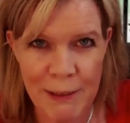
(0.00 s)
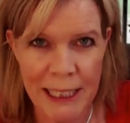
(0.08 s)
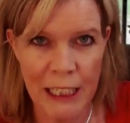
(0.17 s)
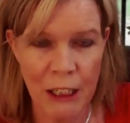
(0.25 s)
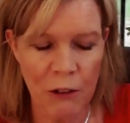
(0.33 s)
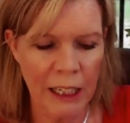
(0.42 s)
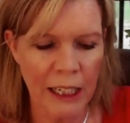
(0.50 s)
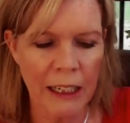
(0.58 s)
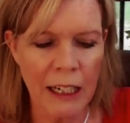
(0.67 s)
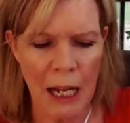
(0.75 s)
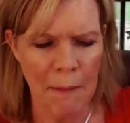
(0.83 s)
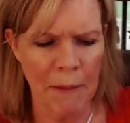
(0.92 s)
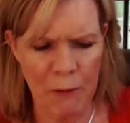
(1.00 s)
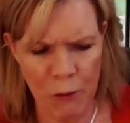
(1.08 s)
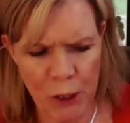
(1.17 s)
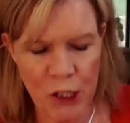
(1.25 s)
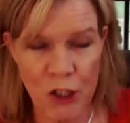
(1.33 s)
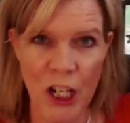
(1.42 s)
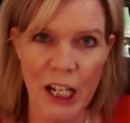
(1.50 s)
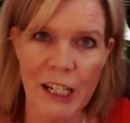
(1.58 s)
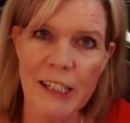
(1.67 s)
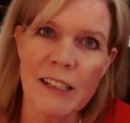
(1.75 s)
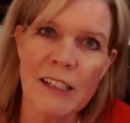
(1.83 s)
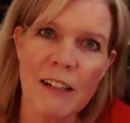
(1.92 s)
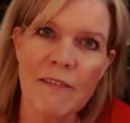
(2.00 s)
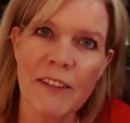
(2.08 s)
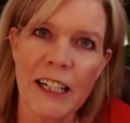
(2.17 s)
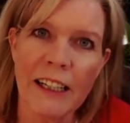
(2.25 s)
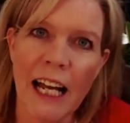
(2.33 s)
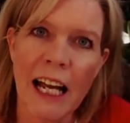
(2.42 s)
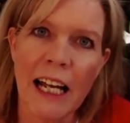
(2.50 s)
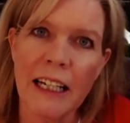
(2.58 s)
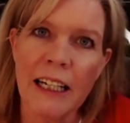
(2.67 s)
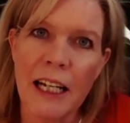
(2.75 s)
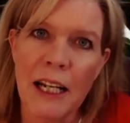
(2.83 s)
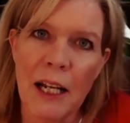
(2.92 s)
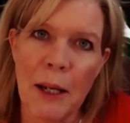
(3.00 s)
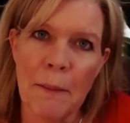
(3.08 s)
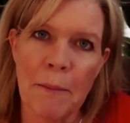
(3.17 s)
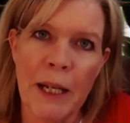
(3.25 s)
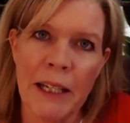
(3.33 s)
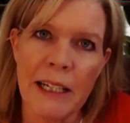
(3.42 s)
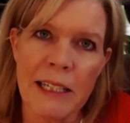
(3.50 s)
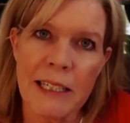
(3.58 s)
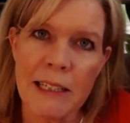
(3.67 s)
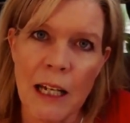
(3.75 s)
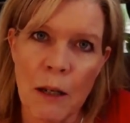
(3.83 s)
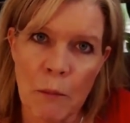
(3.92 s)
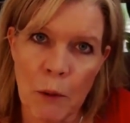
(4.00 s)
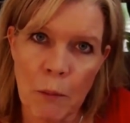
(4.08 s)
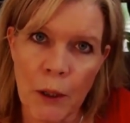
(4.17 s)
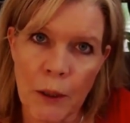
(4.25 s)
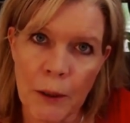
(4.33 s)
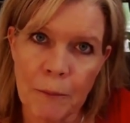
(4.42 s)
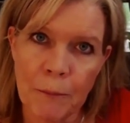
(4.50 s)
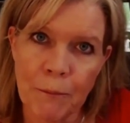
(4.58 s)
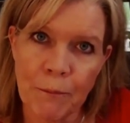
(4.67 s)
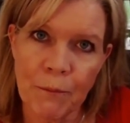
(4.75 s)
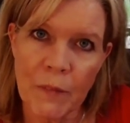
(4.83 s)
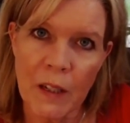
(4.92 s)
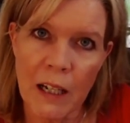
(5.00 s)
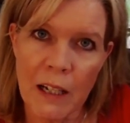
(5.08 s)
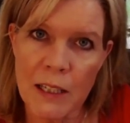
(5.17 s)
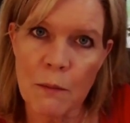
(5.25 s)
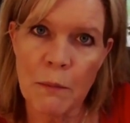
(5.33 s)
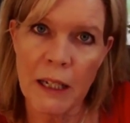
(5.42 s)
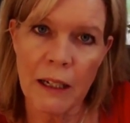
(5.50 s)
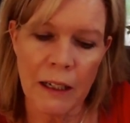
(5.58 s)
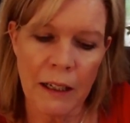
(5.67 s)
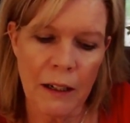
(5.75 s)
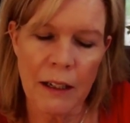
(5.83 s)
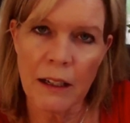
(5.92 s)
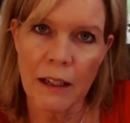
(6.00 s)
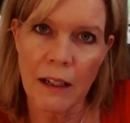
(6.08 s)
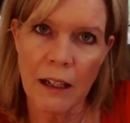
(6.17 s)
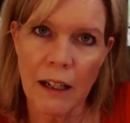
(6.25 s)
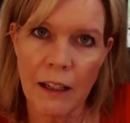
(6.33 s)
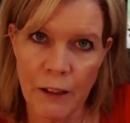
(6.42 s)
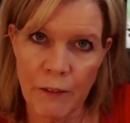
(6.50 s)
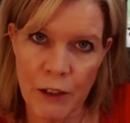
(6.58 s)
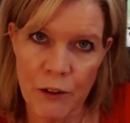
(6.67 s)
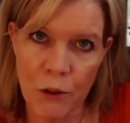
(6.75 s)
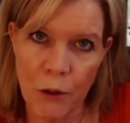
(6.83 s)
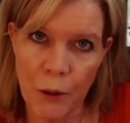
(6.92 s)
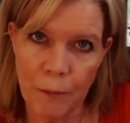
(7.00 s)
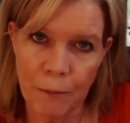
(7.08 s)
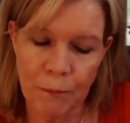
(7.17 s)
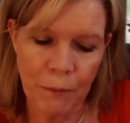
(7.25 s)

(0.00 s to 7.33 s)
when I go in. My voice shakes and stuff like that. But that's the humble part. That's being a living soul.